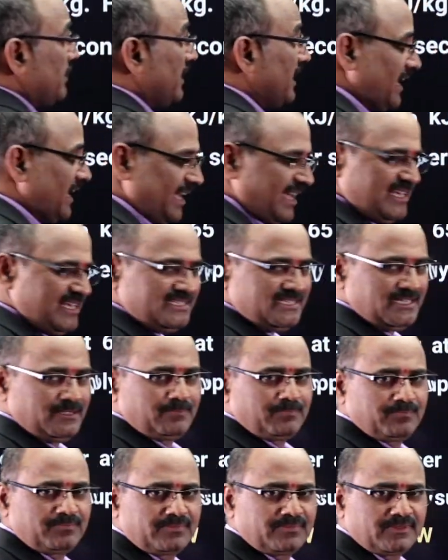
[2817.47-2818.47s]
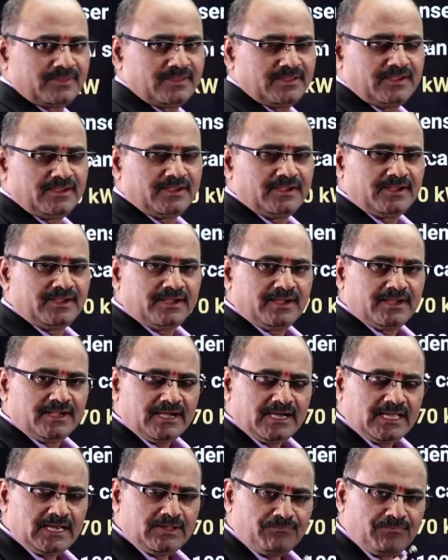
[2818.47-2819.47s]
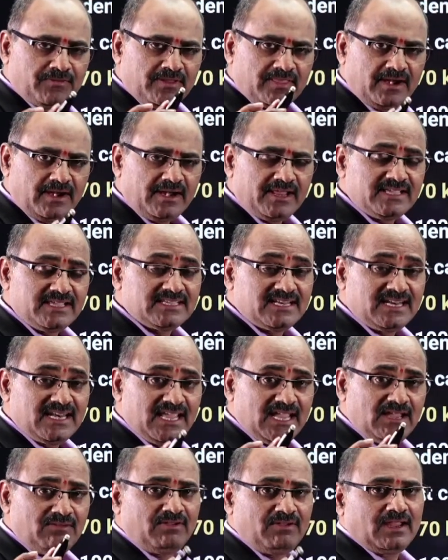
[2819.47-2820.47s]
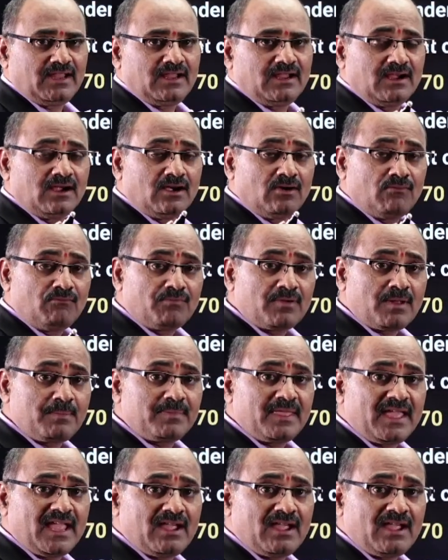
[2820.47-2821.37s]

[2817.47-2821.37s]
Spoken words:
per kg. Refrigerant is leaving from the